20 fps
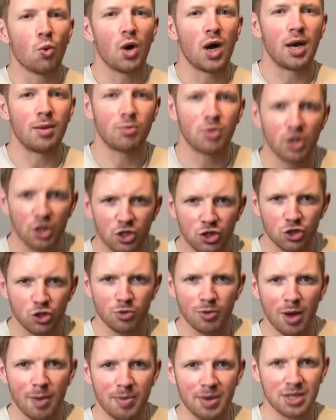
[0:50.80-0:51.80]
I'm going to
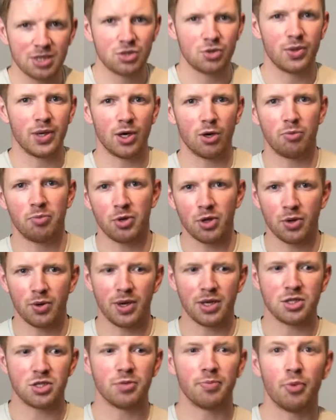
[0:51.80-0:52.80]
do my best to help you
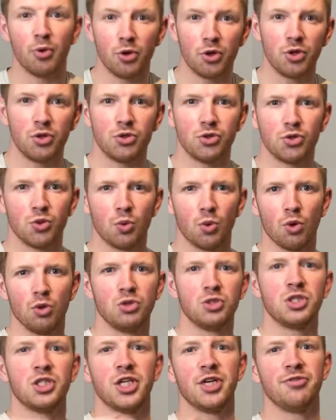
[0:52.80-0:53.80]
and support you
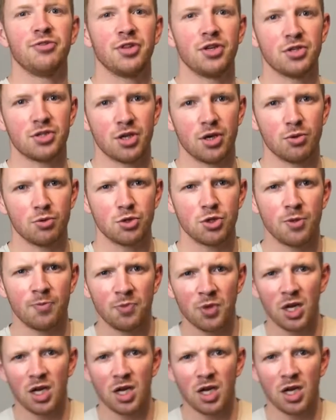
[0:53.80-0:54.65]
towards achieving those goals.